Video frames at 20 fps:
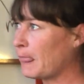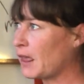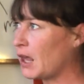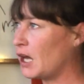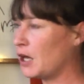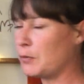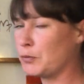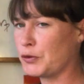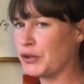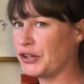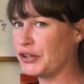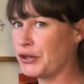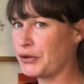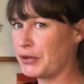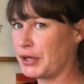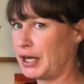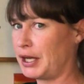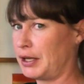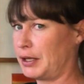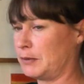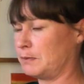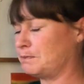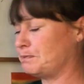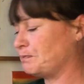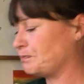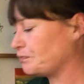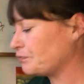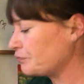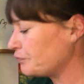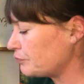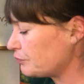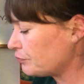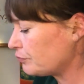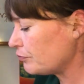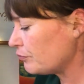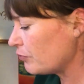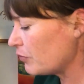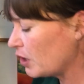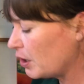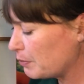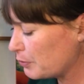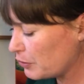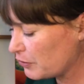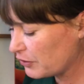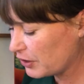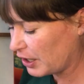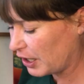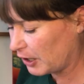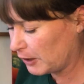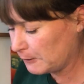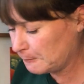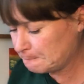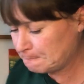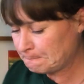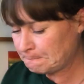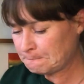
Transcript: I'm relocating. I'm moving out.